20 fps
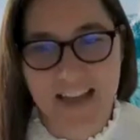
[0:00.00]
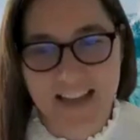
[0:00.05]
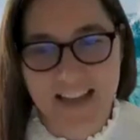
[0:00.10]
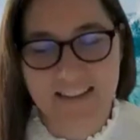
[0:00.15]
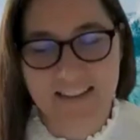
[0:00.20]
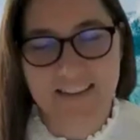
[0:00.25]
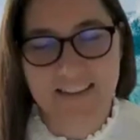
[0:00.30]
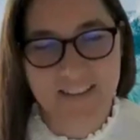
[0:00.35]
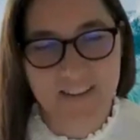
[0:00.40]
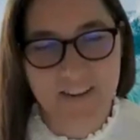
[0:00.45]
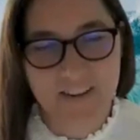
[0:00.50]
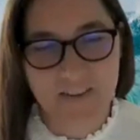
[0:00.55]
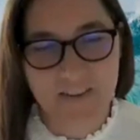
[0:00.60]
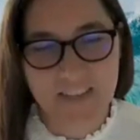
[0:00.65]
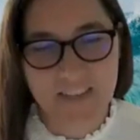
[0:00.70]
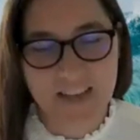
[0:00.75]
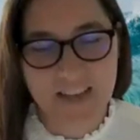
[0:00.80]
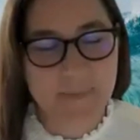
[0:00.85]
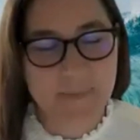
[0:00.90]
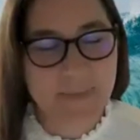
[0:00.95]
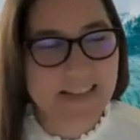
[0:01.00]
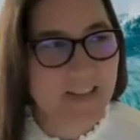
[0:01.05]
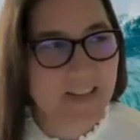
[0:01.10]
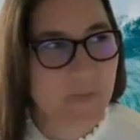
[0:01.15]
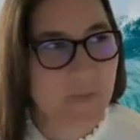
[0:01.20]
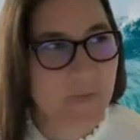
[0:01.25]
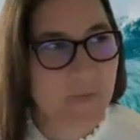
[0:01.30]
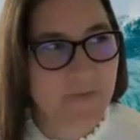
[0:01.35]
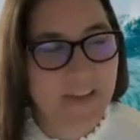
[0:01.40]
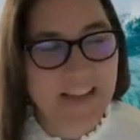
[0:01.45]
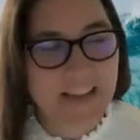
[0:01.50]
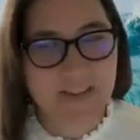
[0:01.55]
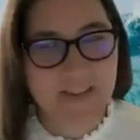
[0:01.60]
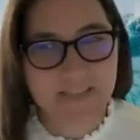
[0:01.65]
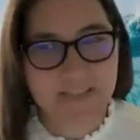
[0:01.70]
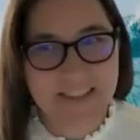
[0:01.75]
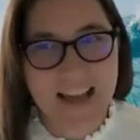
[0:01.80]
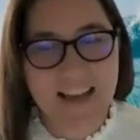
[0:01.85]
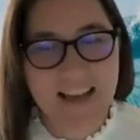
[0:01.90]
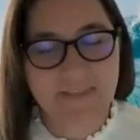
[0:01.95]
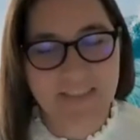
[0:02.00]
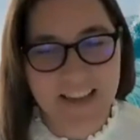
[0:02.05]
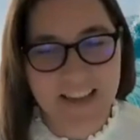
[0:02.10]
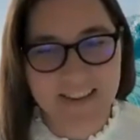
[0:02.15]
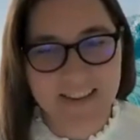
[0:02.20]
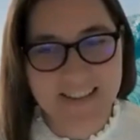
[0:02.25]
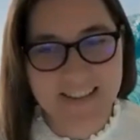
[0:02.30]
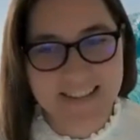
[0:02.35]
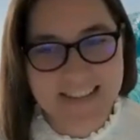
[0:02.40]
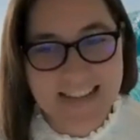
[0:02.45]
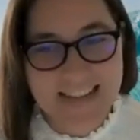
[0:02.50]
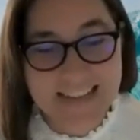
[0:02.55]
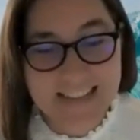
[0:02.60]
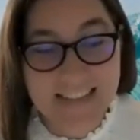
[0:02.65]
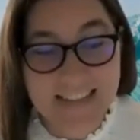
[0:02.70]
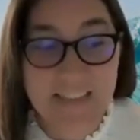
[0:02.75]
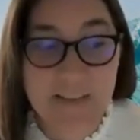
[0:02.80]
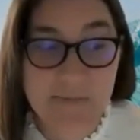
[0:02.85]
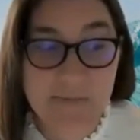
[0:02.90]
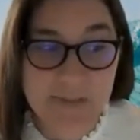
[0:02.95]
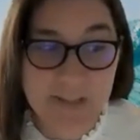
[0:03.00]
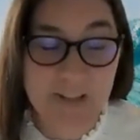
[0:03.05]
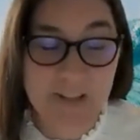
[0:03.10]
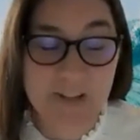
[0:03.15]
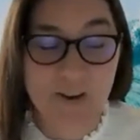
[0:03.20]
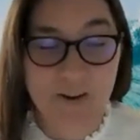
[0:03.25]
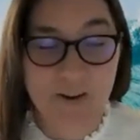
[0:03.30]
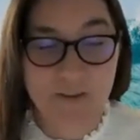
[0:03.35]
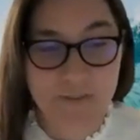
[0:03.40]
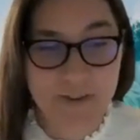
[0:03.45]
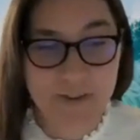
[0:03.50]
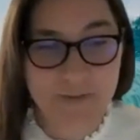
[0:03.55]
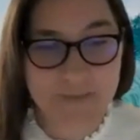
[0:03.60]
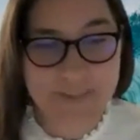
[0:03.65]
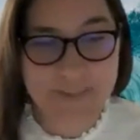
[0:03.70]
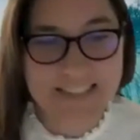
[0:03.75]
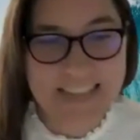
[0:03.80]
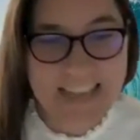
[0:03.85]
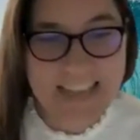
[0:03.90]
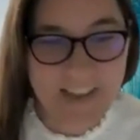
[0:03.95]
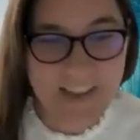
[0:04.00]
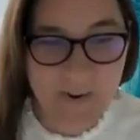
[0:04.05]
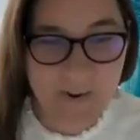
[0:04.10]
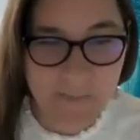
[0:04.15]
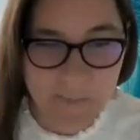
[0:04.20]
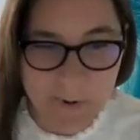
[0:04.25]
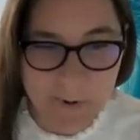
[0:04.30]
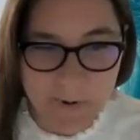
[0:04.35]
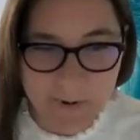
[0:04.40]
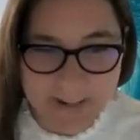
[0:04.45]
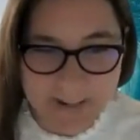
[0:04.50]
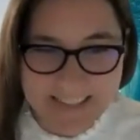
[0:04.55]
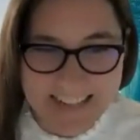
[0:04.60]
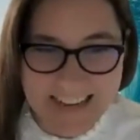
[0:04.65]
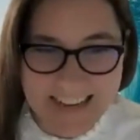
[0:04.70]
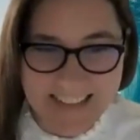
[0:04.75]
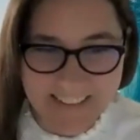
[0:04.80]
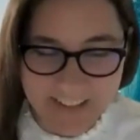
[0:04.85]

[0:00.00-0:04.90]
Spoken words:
it, of that, of that medical professional, to have that understanding that there was a lot for you to take on board